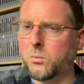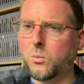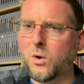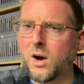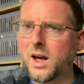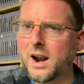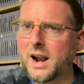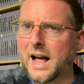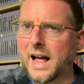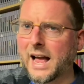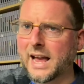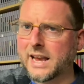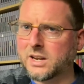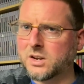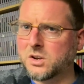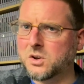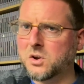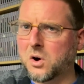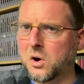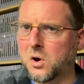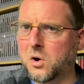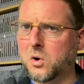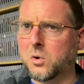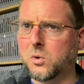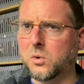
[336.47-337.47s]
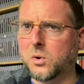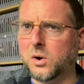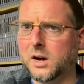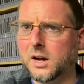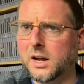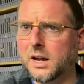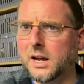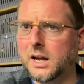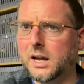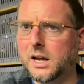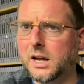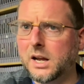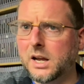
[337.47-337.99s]
what I know,
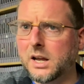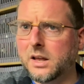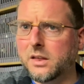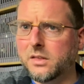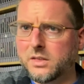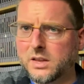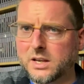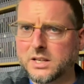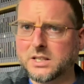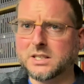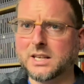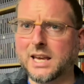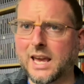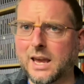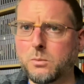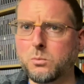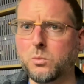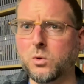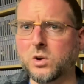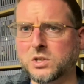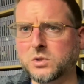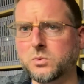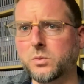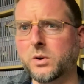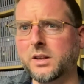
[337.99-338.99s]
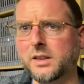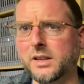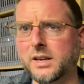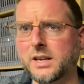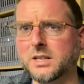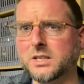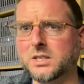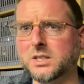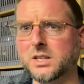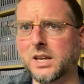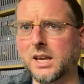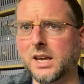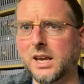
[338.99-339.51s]
this game was
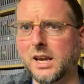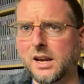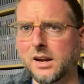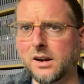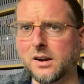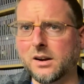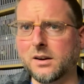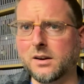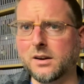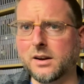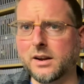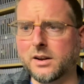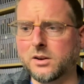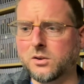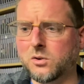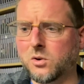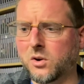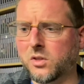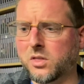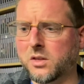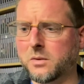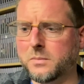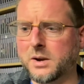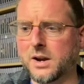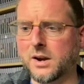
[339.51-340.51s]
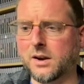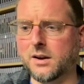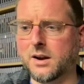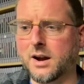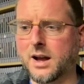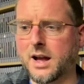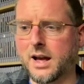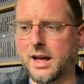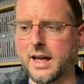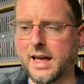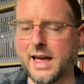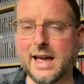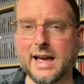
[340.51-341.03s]
released here in North
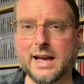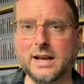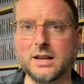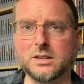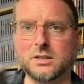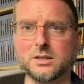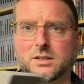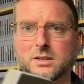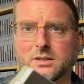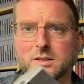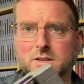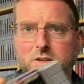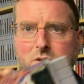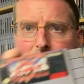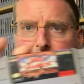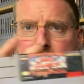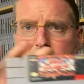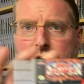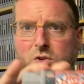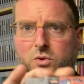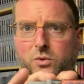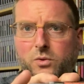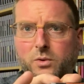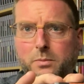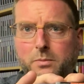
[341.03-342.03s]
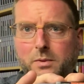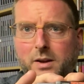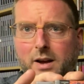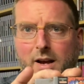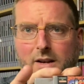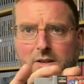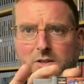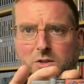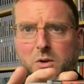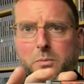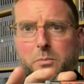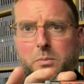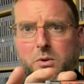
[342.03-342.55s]
America as uh,
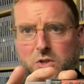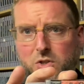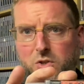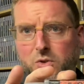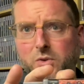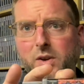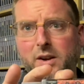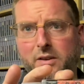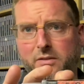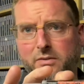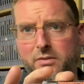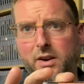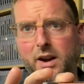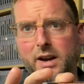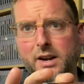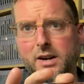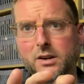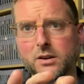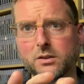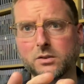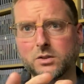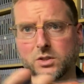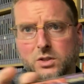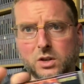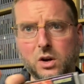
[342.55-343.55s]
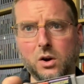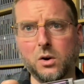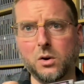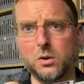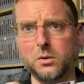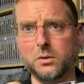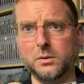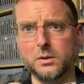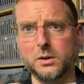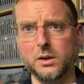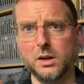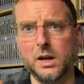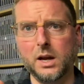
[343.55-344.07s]
Super Street Fighter.
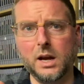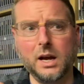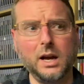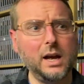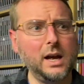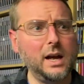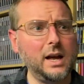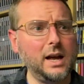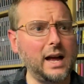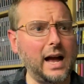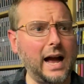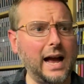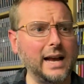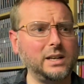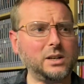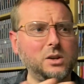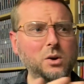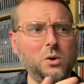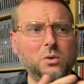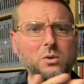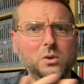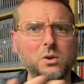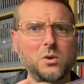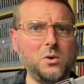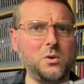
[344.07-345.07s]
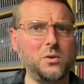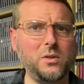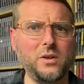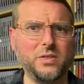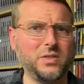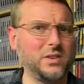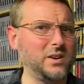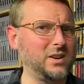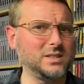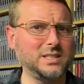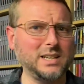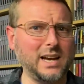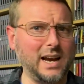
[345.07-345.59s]
So I don't know that
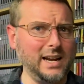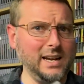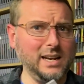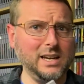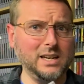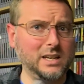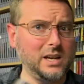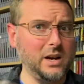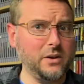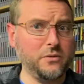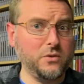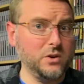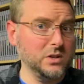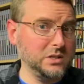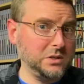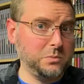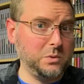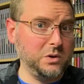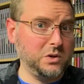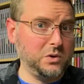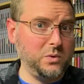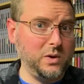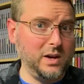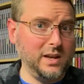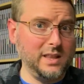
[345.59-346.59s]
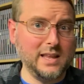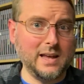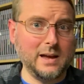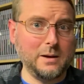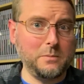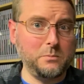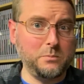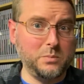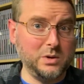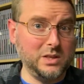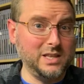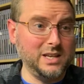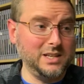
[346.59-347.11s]
there's any difference between
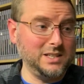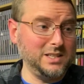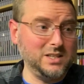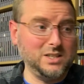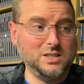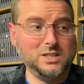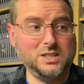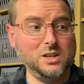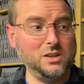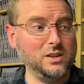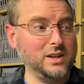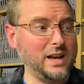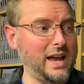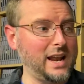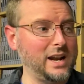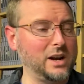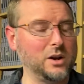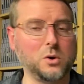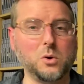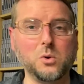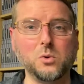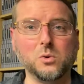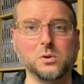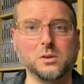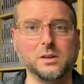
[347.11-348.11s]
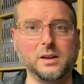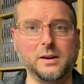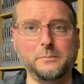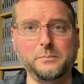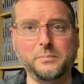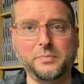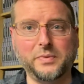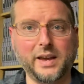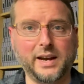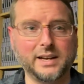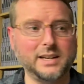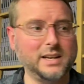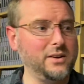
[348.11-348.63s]
them, but this is still kind of cool.
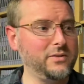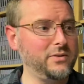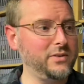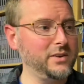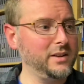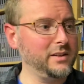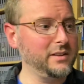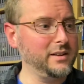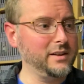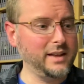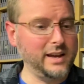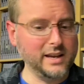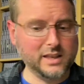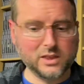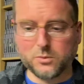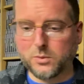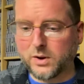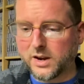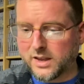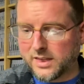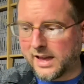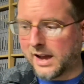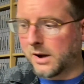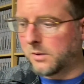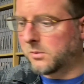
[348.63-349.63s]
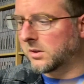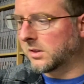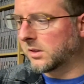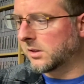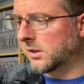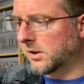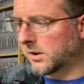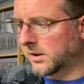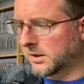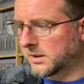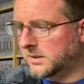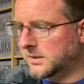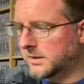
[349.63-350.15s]
I definitely like the way that one
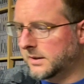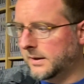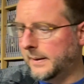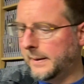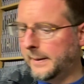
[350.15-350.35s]
looks.